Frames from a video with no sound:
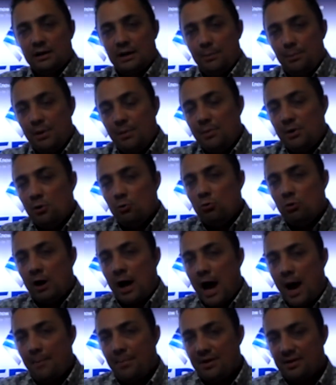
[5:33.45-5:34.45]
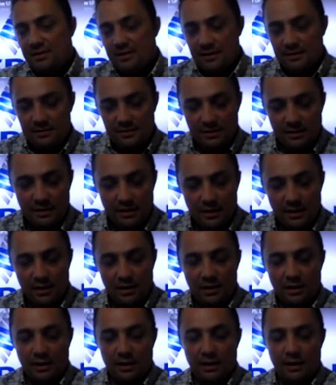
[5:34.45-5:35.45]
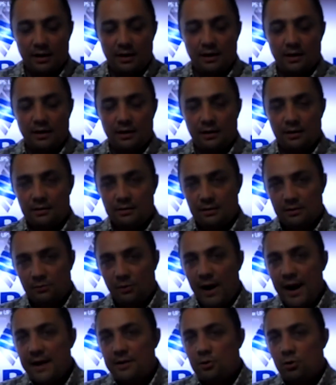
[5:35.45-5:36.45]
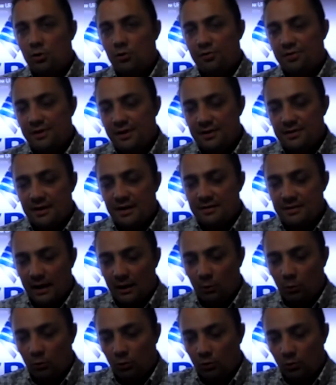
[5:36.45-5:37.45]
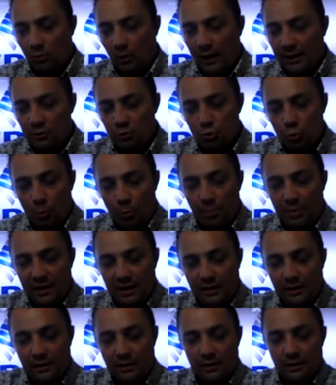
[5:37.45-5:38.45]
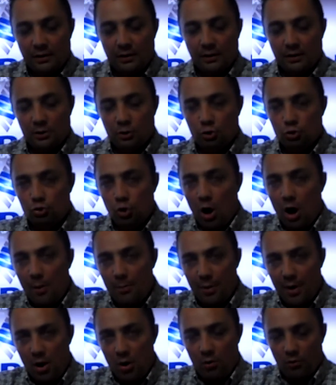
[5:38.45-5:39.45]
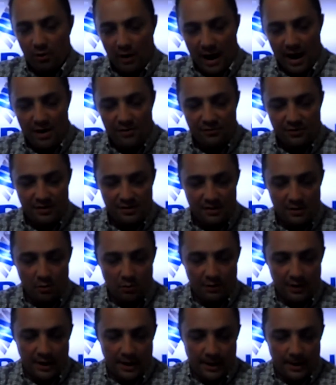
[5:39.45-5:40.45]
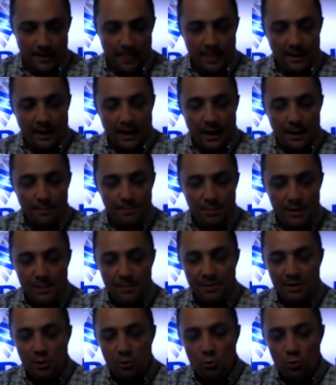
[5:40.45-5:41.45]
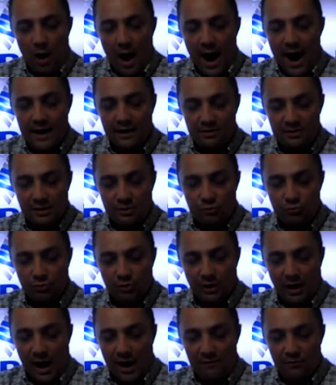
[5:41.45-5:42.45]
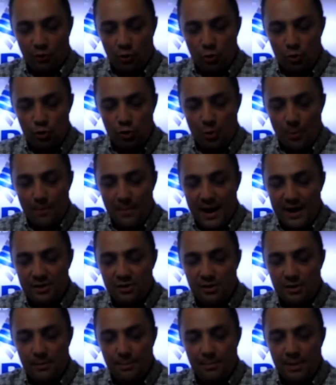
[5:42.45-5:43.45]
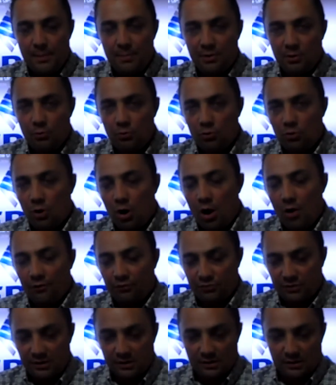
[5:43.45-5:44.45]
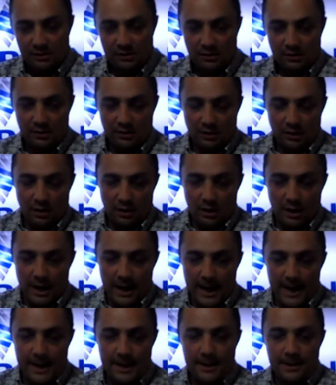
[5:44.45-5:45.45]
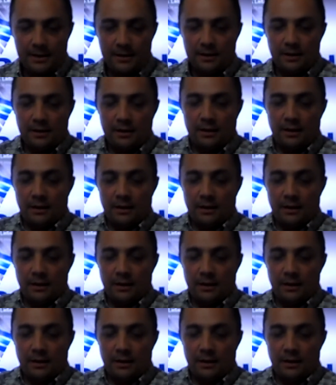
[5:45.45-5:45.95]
The BBU capacity, the radio systems are going to be double every single year. And BBU architecture evolution matching BBU growth, right?